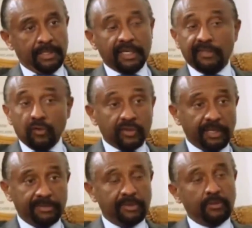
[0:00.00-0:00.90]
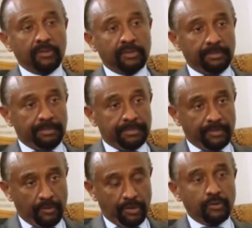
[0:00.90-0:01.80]
There's no substitute
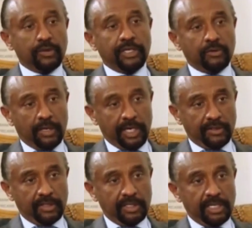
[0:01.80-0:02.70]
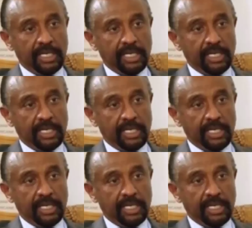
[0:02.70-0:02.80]
for a good education.